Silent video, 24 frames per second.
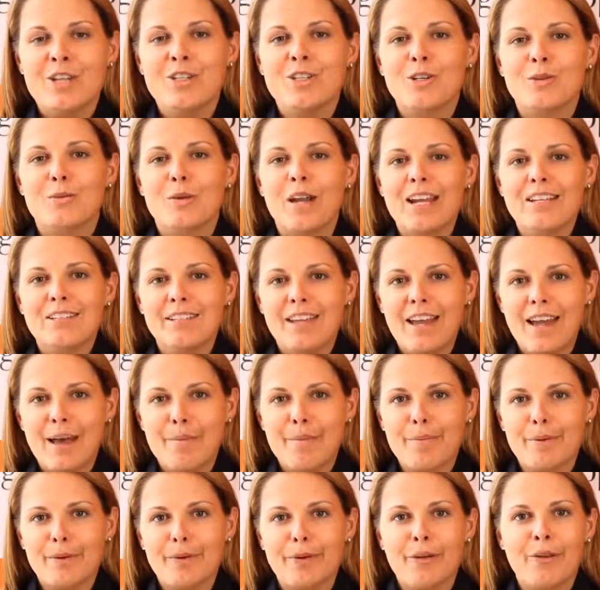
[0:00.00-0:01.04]
to raise
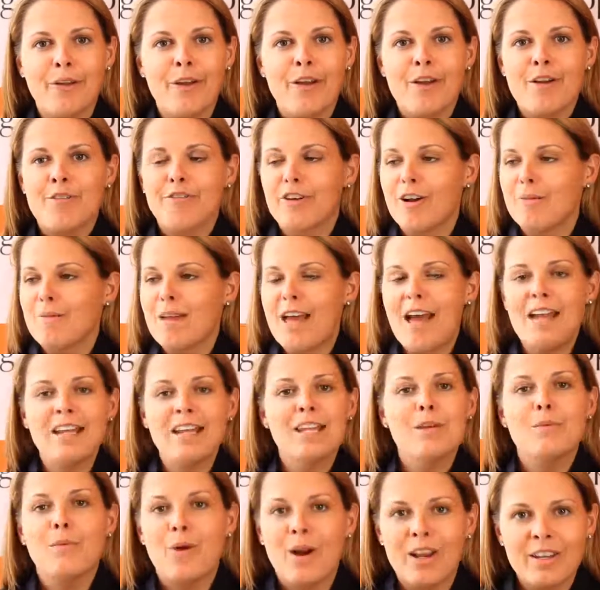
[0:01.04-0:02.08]
capital from
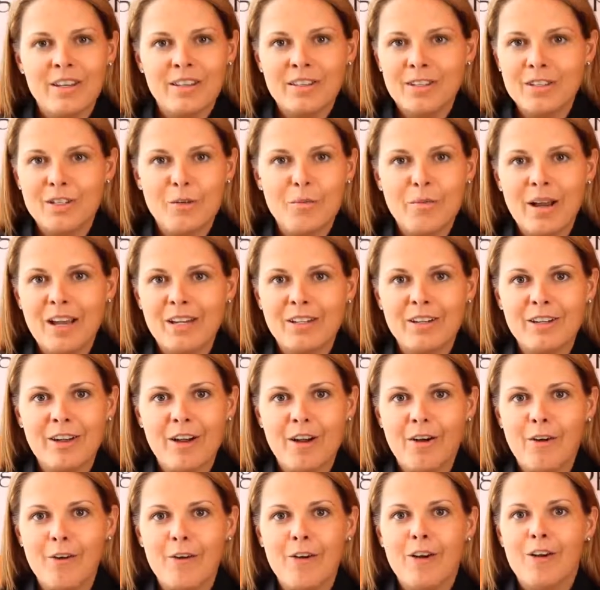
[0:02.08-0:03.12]
anyone that you might
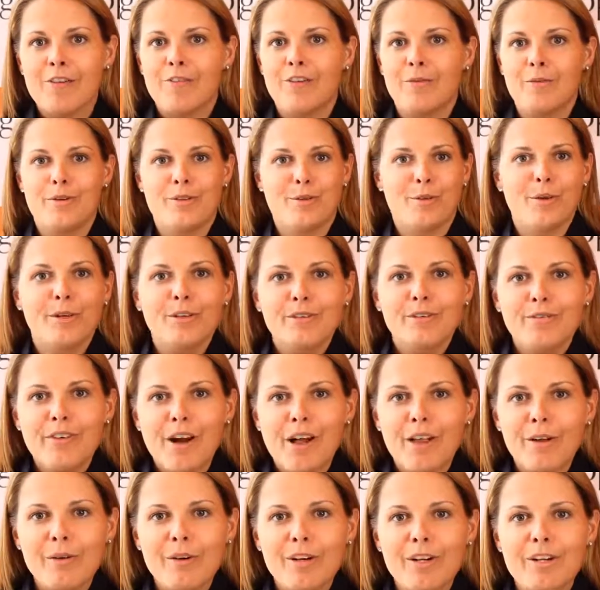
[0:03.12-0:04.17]
know, from your Twitter
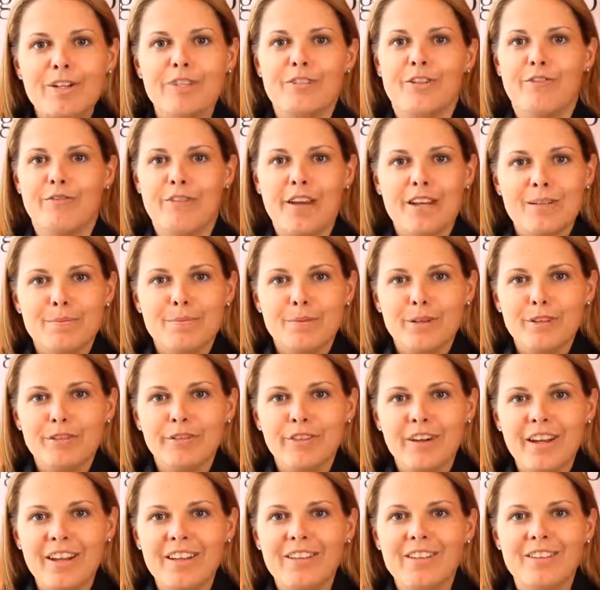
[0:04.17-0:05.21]
followers, your Facebook
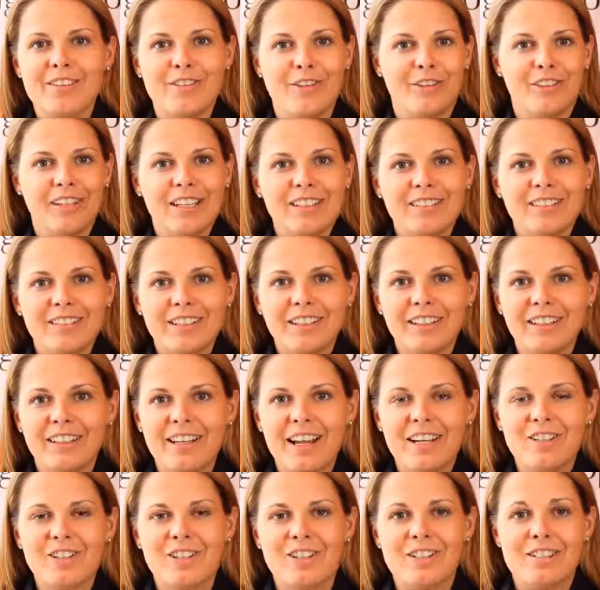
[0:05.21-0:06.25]
friends, your LinkedIn
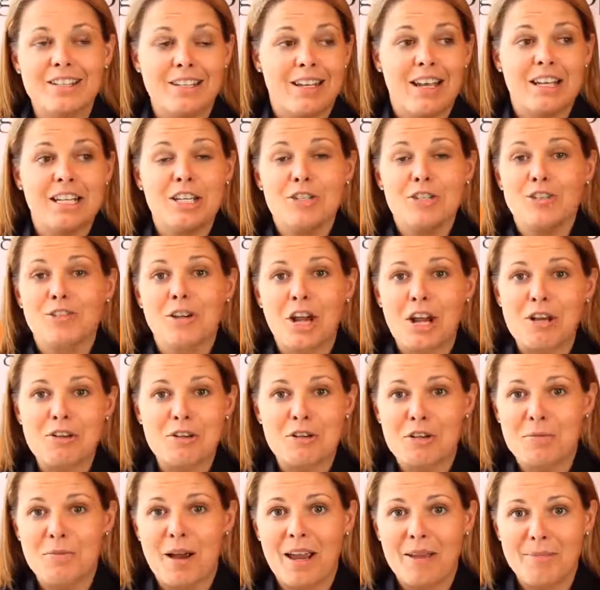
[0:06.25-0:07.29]
connections, and any
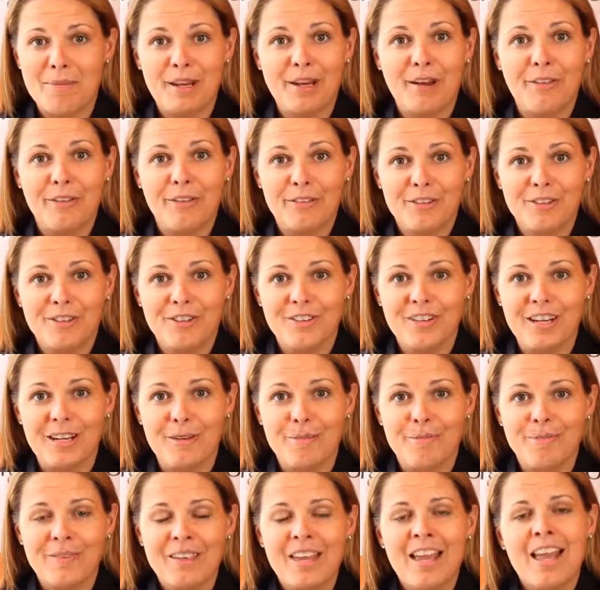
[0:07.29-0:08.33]
stranger you might meet on the street.